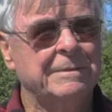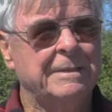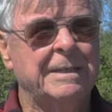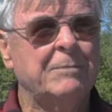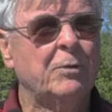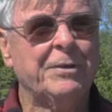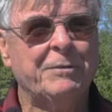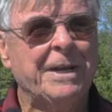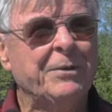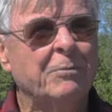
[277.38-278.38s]
He wasn't
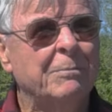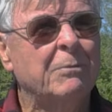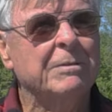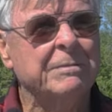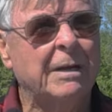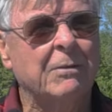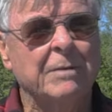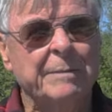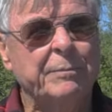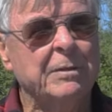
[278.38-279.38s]
riding no motorcycle.
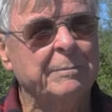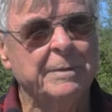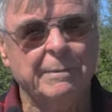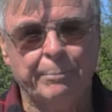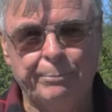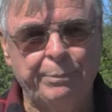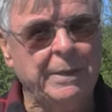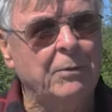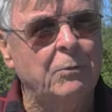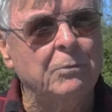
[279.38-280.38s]
He pulled up on a
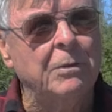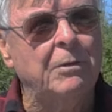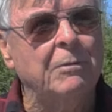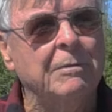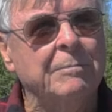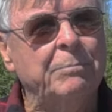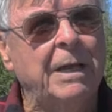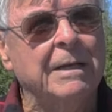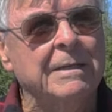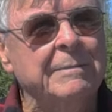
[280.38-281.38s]
big old long
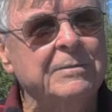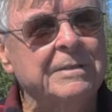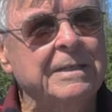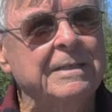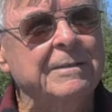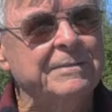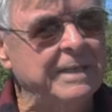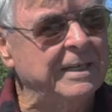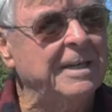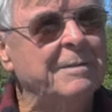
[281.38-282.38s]
black limousine and
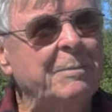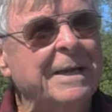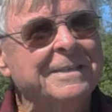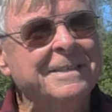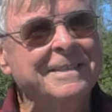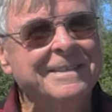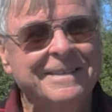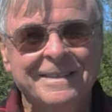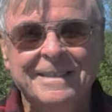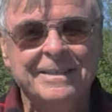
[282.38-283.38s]
sat in the back seat.
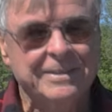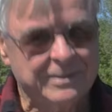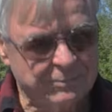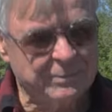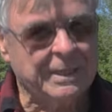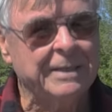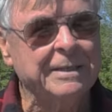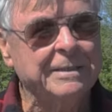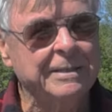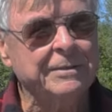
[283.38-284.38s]
So we got
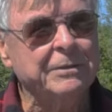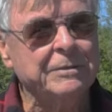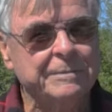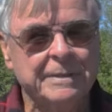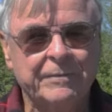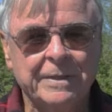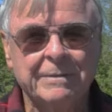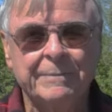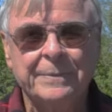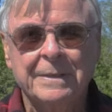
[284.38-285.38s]
in and introduced himself,
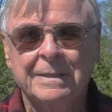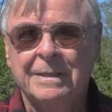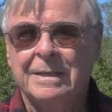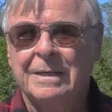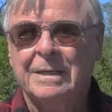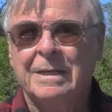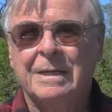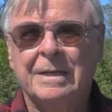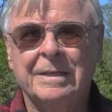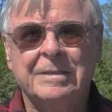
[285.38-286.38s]

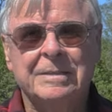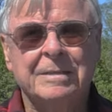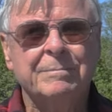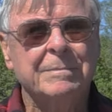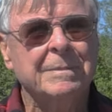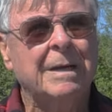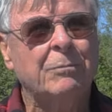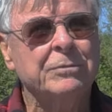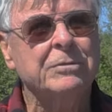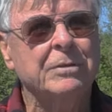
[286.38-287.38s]
And he said, I
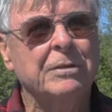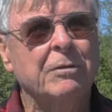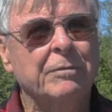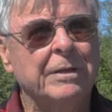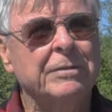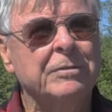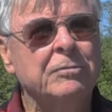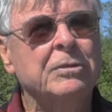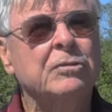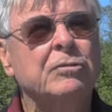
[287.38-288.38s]
want you to know that you
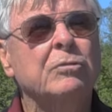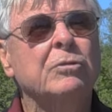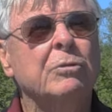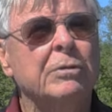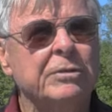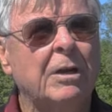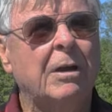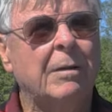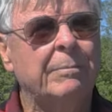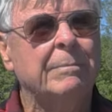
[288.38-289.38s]
just do your
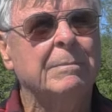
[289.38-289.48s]
job